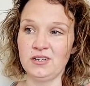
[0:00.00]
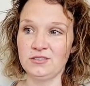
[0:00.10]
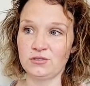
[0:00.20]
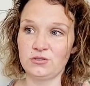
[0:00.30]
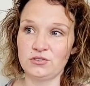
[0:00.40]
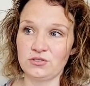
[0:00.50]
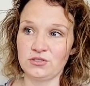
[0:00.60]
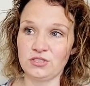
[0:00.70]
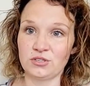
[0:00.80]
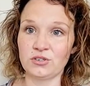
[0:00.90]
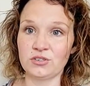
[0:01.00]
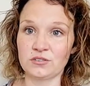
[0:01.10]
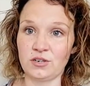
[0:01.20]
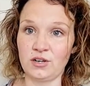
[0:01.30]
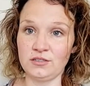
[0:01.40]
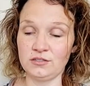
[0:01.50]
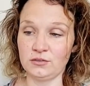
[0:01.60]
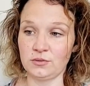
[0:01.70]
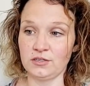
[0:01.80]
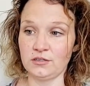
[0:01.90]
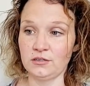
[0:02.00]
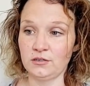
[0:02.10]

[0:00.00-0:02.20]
So literally, you're hooked onto it